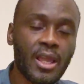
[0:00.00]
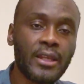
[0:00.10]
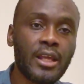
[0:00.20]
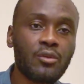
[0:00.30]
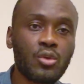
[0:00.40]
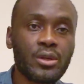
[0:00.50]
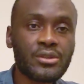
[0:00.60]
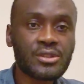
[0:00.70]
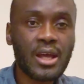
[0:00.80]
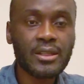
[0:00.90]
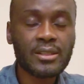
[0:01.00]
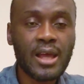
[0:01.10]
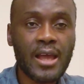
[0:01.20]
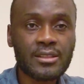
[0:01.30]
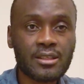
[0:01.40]
And then we'll start
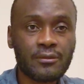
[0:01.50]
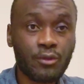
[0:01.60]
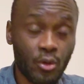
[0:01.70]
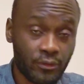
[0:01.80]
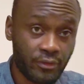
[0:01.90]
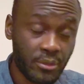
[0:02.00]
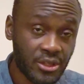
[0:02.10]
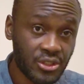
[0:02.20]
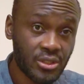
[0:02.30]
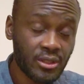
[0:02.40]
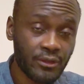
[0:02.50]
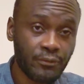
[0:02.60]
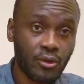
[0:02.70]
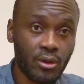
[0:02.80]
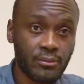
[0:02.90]
asking for information in
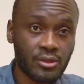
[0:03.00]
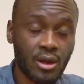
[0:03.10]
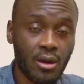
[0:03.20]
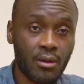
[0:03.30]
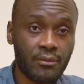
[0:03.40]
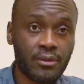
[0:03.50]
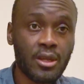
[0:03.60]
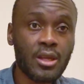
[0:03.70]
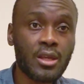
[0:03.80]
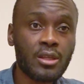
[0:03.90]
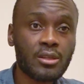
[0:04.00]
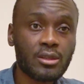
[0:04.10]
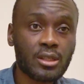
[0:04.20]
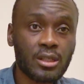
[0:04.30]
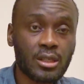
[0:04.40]
forms of
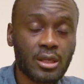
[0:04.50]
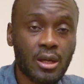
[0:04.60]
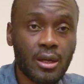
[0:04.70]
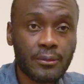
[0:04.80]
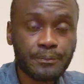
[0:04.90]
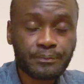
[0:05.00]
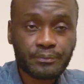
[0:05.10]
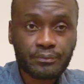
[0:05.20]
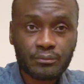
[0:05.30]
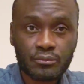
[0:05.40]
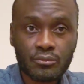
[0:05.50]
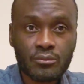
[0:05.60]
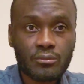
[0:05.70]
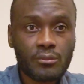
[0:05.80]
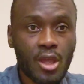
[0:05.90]
the
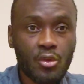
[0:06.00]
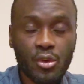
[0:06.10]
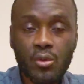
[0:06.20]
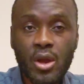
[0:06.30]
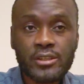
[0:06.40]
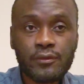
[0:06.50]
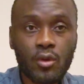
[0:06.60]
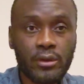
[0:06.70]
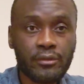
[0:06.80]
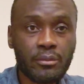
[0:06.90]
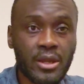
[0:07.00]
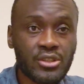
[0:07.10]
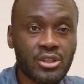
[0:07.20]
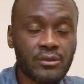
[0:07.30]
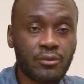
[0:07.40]
request for
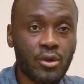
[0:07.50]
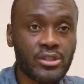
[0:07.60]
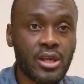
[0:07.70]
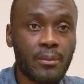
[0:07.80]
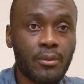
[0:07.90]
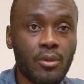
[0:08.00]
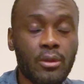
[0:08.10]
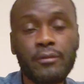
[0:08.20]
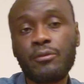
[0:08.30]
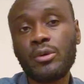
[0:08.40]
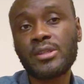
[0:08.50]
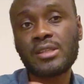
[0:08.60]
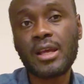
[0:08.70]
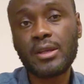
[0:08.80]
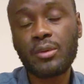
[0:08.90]
information. For example, if we
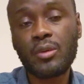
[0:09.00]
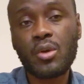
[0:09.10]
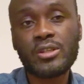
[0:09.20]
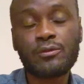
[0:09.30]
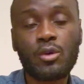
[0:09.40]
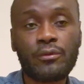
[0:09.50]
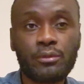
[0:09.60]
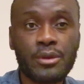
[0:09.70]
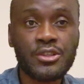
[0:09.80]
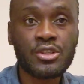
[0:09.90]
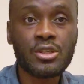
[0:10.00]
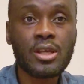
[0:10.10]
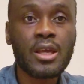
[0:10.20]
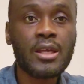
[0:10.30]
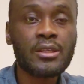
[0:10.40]
send a request for information,
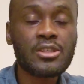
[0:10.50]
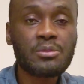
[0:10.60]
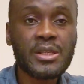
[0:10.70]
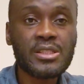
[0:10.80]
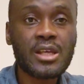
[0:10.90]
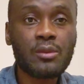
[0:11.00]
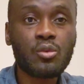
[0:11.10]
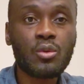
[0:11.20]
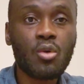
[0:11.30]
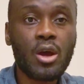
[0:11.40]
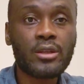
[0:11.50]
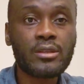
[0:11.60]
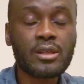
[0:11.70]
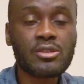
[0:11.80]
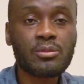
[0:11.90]
this means that we
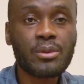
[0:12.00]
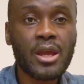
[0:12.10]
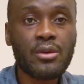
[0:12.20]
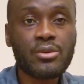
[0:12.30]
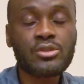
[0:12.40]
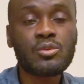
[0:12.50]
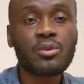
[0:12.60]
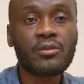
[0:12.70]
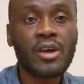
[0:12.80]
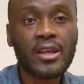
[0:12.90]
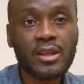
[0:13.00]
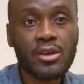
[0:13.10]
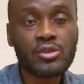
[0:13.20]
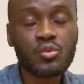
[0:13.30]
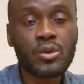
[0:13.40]
want suppliers to provide
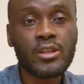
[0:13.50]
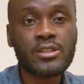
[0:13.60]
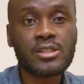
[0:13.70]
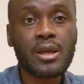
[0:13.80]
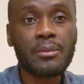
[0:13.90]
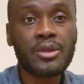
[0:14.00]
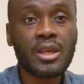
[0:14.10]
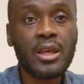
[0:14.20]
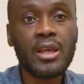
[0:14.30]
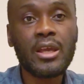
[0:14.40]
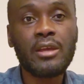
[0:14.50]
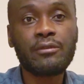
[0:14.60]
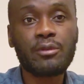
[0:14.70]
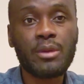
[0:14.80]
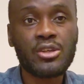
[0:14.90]
us with some key
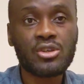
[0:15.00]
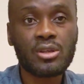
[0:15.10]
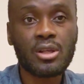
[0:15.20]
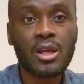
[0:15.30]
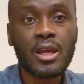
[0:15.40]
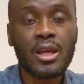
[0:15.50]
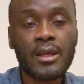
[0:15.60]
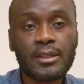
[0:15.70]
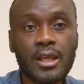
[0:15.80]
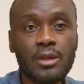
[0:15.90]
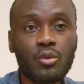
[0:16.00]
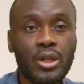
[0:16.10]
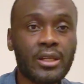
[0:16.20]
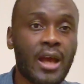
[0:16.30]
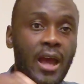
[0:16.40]
information that
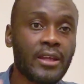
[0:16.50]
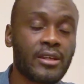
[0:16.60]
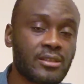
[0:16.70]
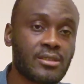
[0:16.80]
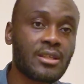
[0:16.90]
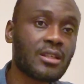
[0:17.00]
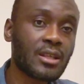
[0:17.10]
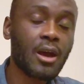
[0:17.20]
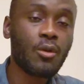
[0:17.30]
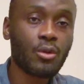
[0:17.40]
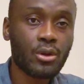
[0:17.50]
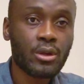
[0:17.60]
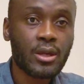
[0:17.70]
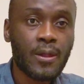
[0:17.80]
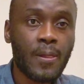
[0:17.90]
will guide us in our